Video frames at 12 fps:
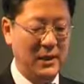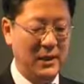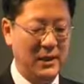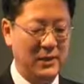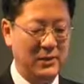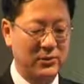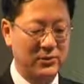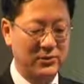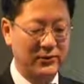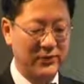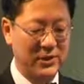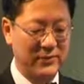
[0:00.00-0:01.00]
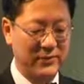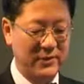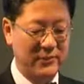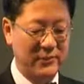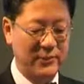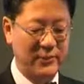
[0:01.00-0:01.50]
And also
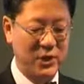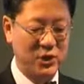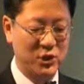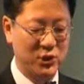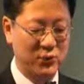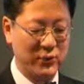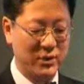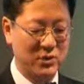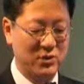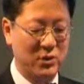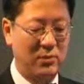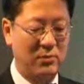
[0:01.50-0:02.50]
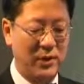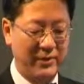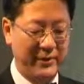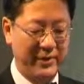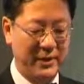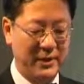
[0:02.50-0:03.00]
feasible for patients with
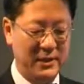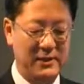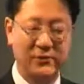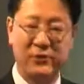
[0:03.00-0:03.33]
comorbidity,